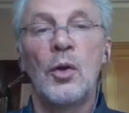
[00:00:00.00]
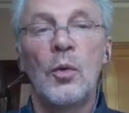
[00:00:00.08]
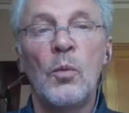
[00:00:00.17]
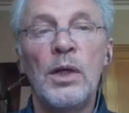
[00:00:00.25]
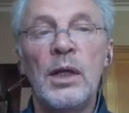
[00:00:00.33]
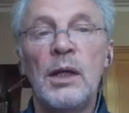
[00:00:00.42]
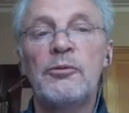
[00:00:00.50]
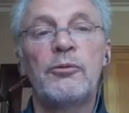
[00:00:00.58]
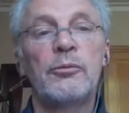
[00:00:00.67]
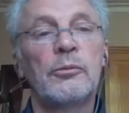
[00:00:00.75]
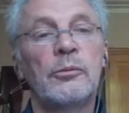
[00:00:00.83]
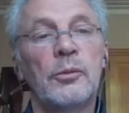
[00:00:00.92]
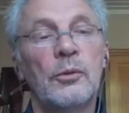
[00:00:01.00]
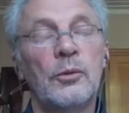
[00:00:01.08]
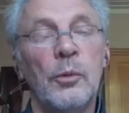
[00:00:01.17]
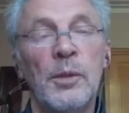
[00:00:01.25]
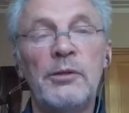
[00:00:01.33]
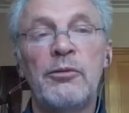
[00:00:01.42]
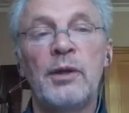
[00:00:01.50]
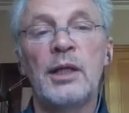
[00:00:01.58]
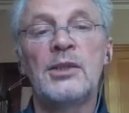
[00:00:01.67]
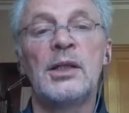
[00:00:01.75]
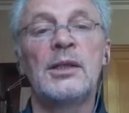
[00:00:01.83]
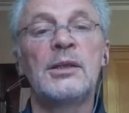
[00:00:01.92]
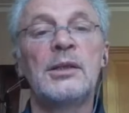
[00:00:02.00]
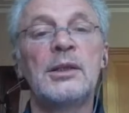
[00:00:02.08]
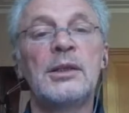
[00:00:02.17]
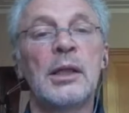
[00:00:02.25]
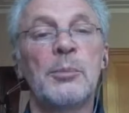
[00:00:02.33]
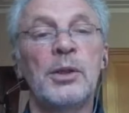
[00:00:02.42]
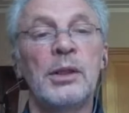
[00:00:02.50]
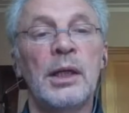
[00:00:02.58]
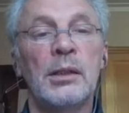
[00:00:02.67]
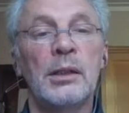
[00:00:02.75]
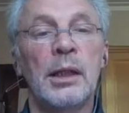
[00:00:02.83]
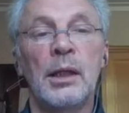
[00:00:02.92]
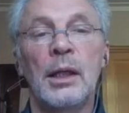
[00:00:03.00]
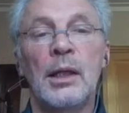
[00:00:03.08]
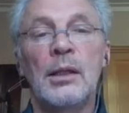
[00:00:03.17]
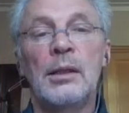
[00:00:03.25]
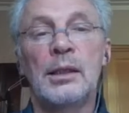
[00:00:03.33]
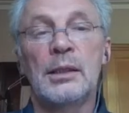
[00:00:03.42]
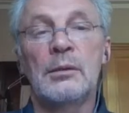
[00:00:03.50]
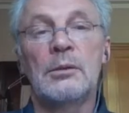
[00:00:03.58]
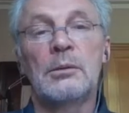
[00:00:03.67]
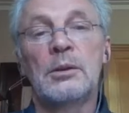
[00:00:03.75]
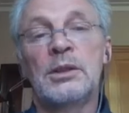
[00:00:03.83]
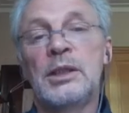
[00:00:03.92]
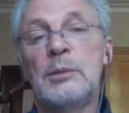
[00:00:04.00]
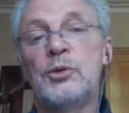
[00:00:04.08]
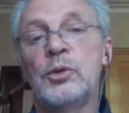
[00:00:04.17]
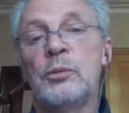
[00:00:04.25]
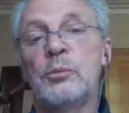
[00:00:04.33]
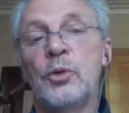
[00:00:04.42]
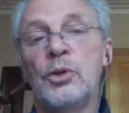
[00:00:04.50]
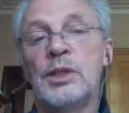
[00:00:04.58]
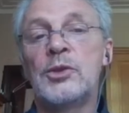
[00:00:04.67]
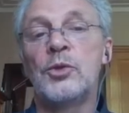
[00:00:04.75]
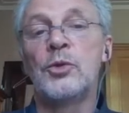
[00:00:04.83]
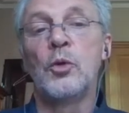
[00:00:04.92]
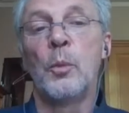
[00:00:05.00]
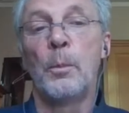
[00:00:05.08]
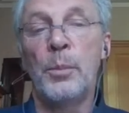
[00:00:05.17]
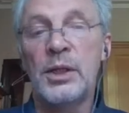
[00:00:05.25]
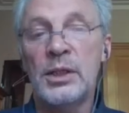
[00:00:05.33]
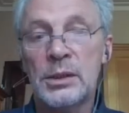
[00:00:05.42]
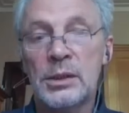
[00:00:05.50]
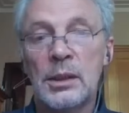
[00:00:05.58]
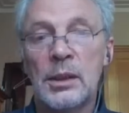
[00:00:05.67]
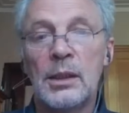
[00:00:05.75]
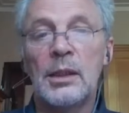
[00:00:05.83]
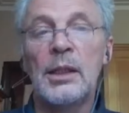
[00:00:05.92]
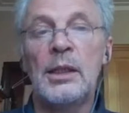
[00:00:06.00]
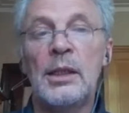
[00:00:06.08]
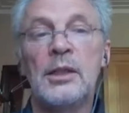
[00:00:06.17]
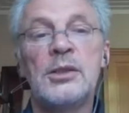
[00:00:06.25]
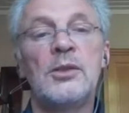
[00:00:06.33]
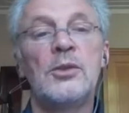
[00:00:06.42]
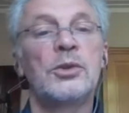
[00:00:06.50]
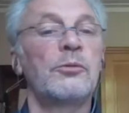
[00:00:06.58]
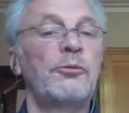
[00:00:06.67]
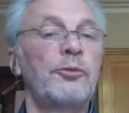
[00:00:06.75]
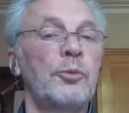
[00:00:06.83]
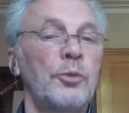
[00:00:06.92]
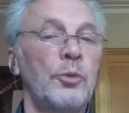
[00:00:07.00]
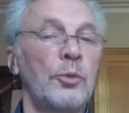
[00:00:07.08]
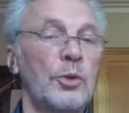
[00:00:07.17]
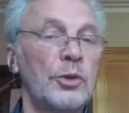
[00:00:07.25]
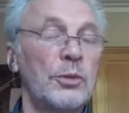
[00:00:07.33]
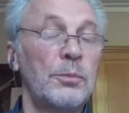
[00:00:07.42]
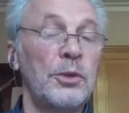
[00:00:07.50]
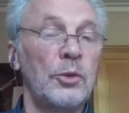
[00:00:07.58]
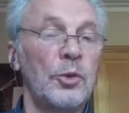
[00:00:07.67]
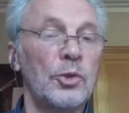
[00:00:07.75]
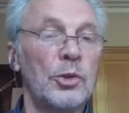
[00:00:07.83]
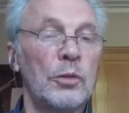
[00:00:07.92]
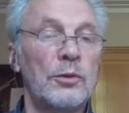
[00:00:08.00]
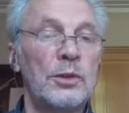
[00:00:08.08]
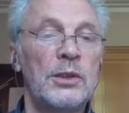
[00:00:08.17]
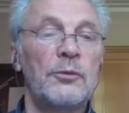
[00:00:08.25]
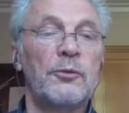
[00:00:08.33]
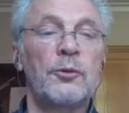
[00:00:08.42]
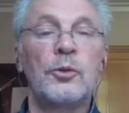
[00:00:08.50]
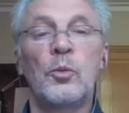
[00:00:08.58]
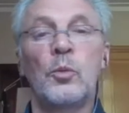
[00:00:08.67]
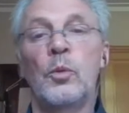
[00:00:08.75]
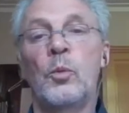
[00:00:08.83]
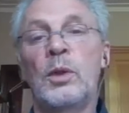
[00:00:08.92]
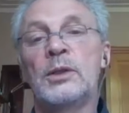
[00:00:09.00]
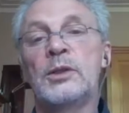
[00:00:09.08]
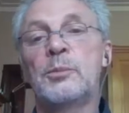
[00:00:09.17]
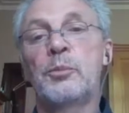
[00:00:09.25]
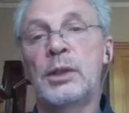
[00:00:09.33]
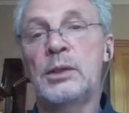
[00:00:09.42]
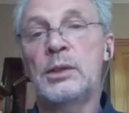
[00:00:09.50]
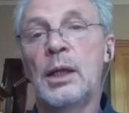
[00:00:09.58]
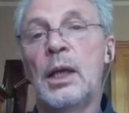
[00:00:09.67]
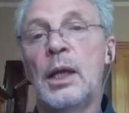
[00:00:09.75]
We have the midfly Ceratitis capitata that seems to emerge as a new pest in deciduous fruit orchards because of this further well spread.